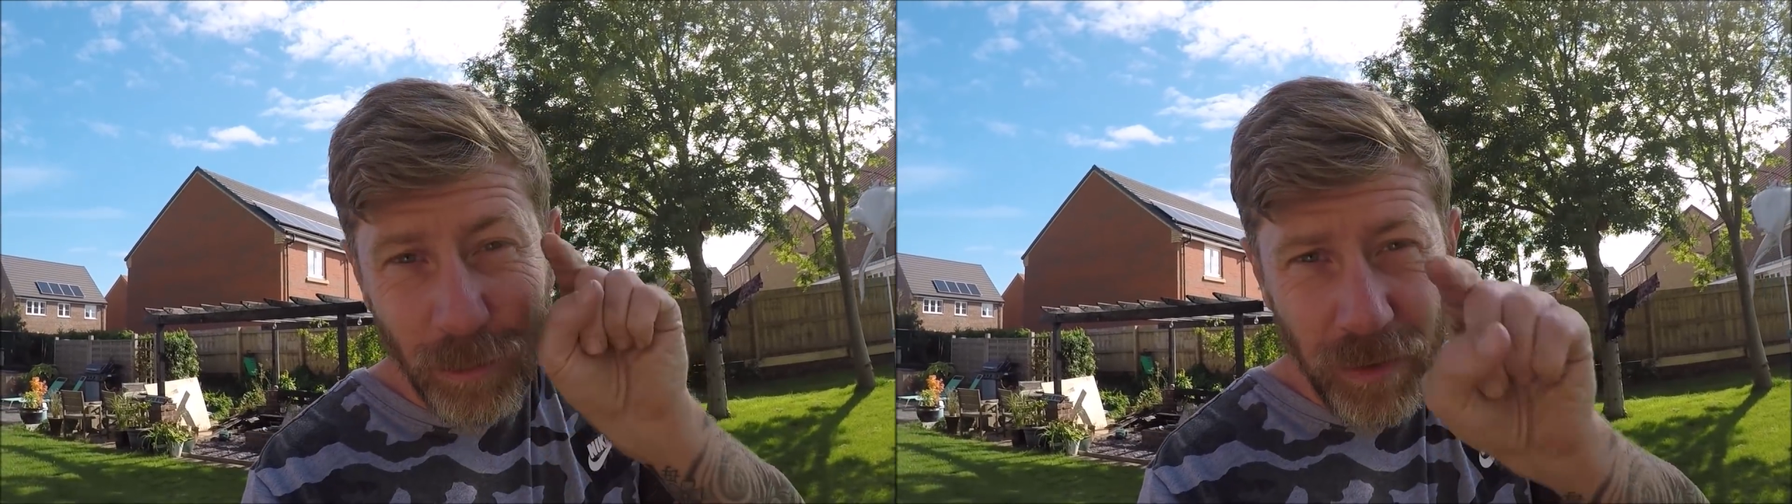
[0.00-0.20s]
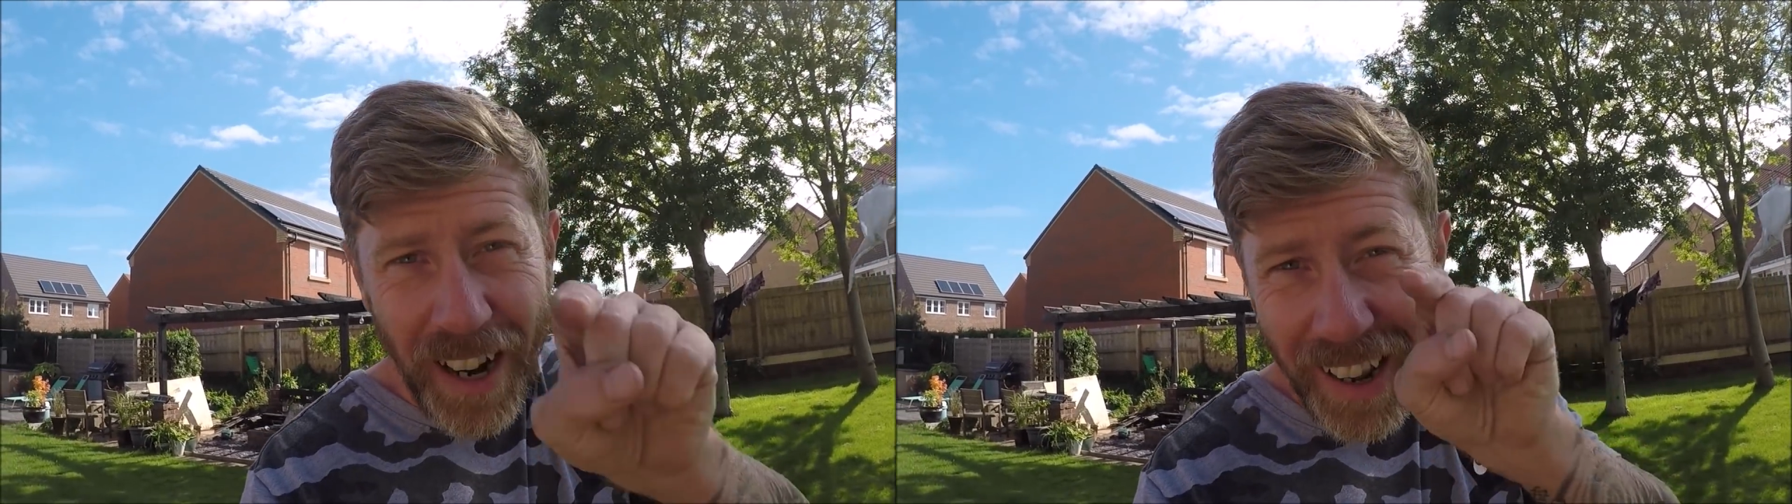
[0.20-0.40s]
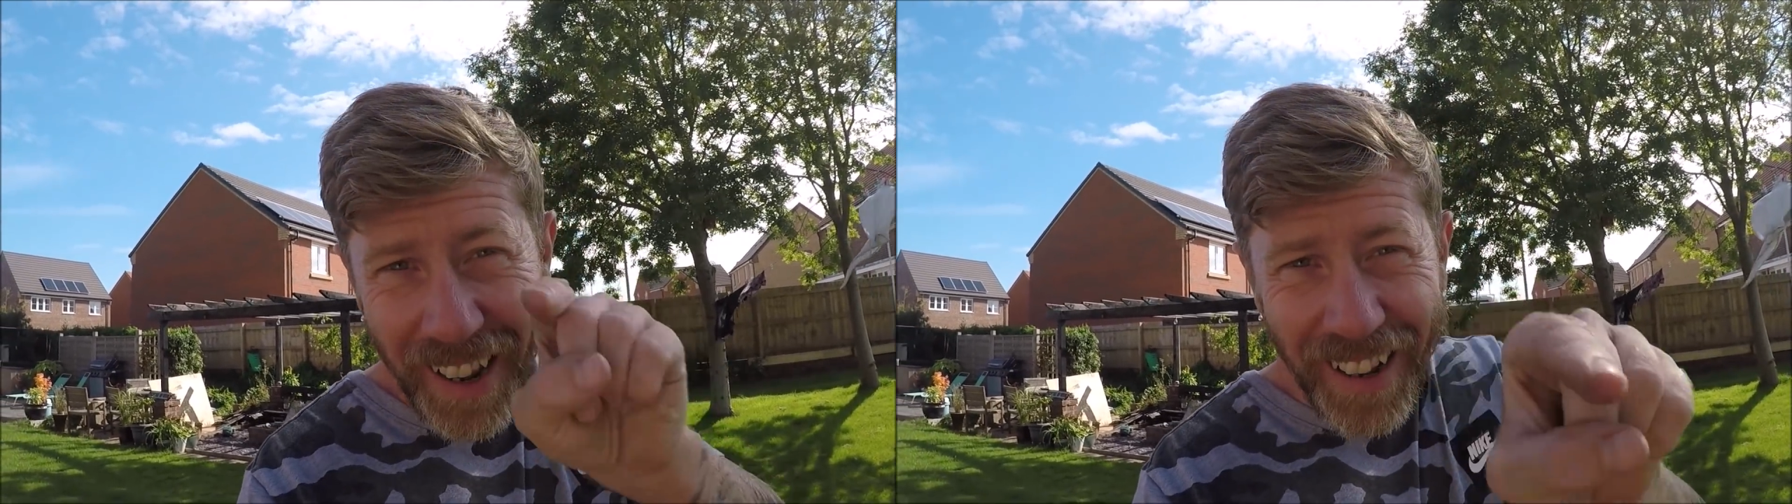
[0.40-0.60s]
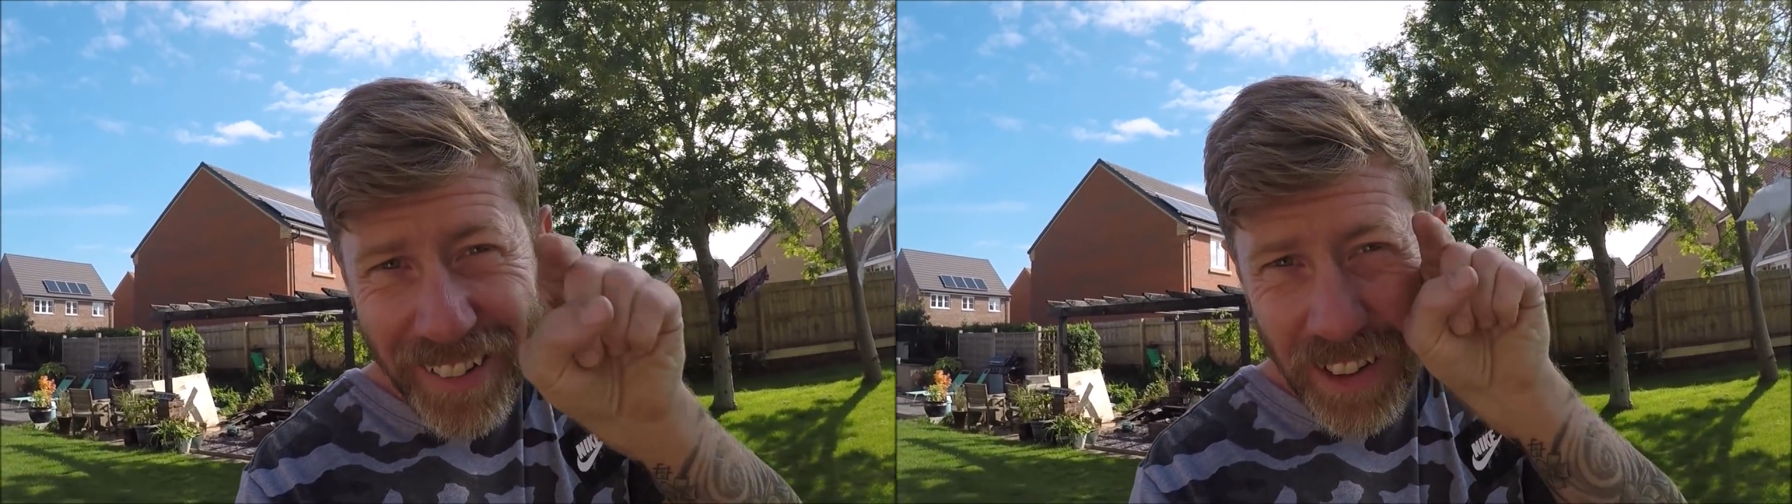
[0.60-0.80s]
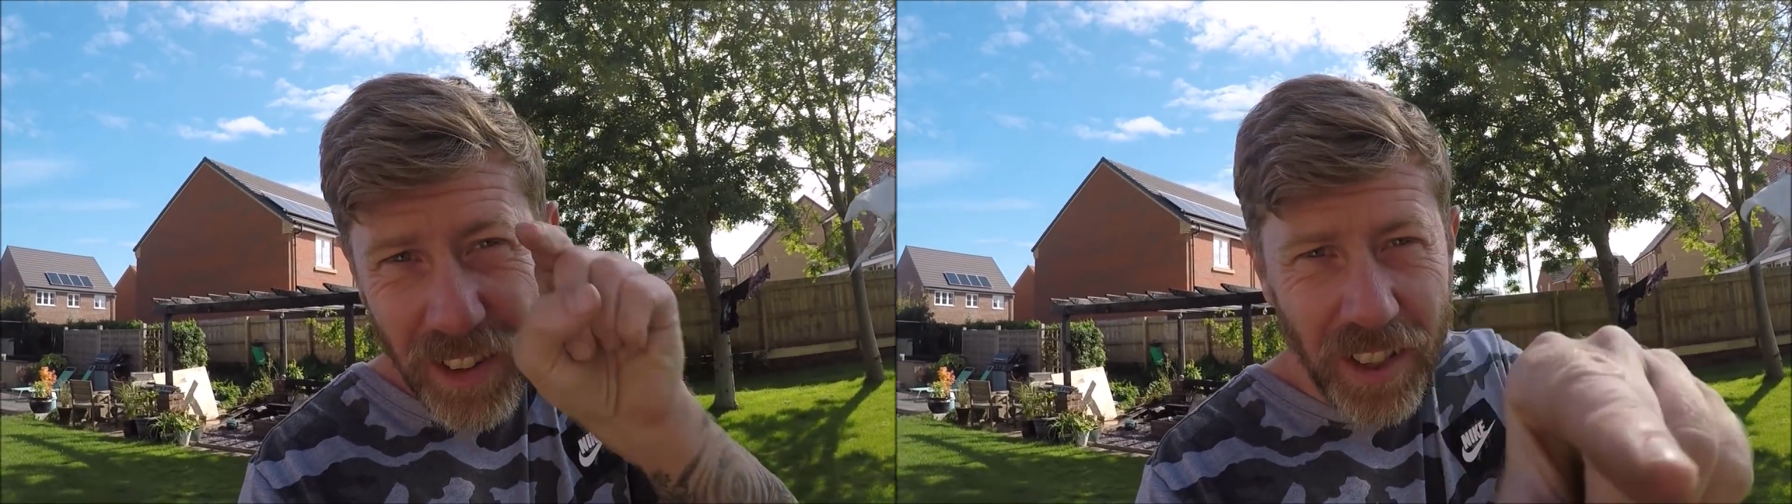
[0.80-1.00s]

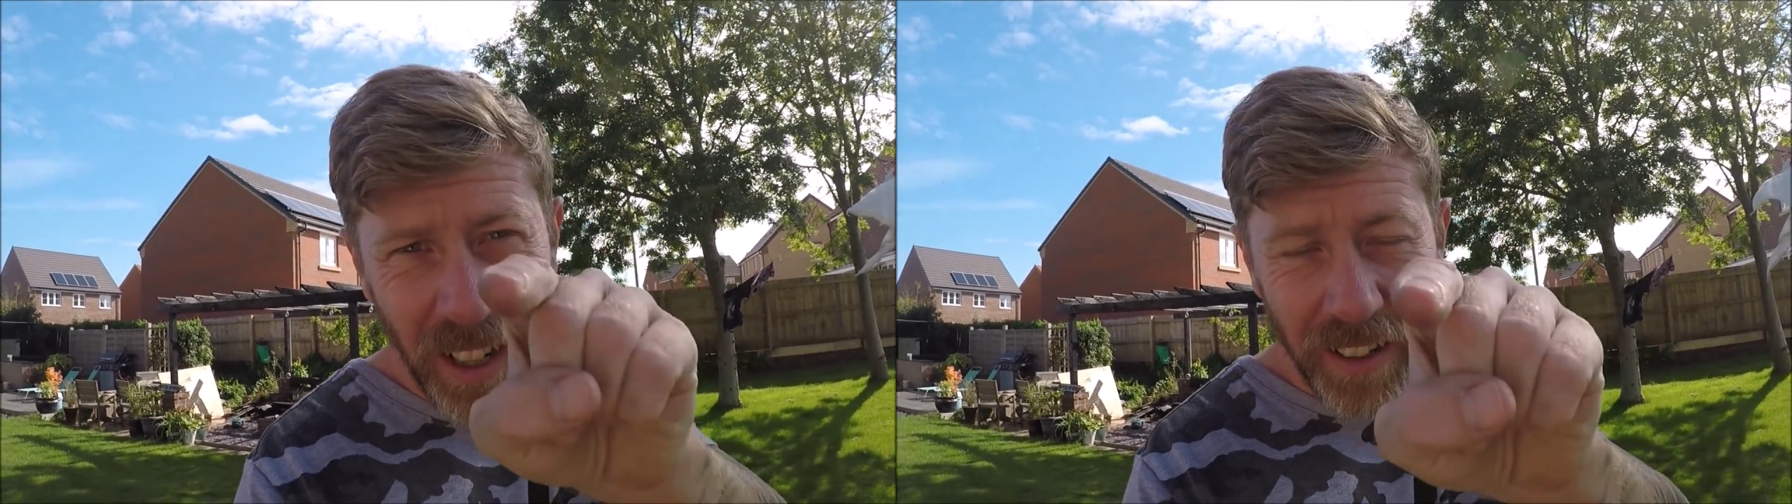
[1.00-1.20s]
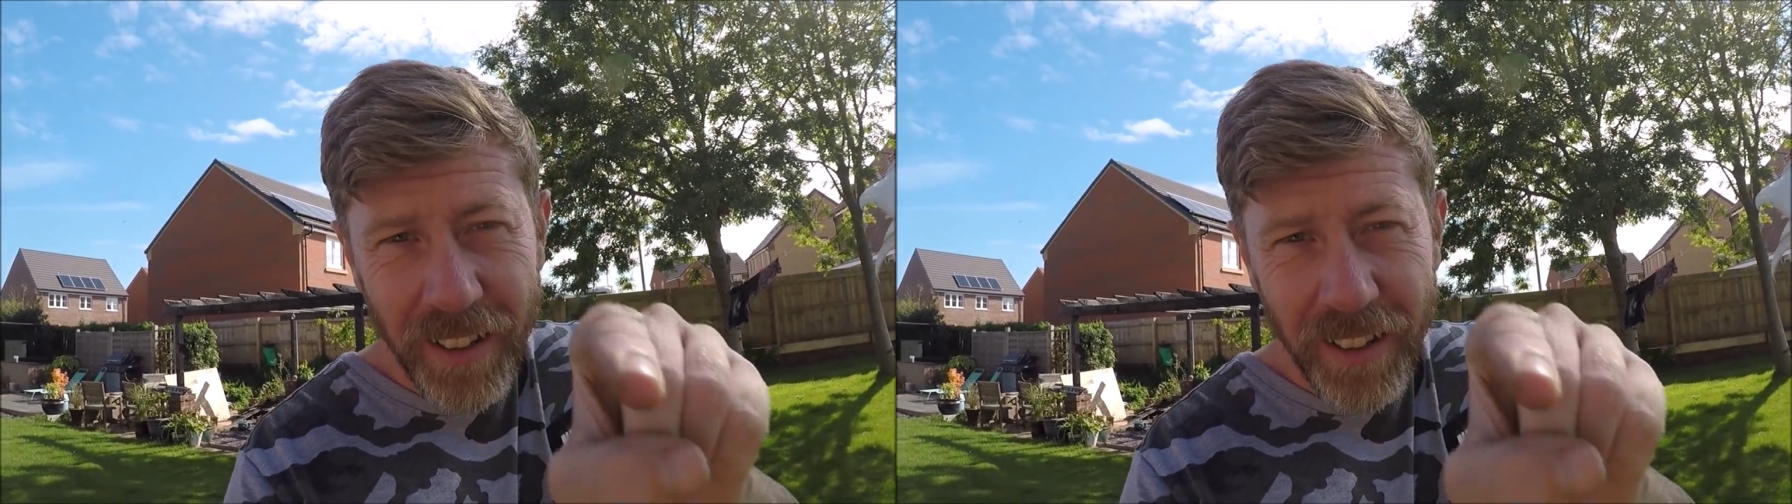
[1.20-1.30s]
Rat-ant.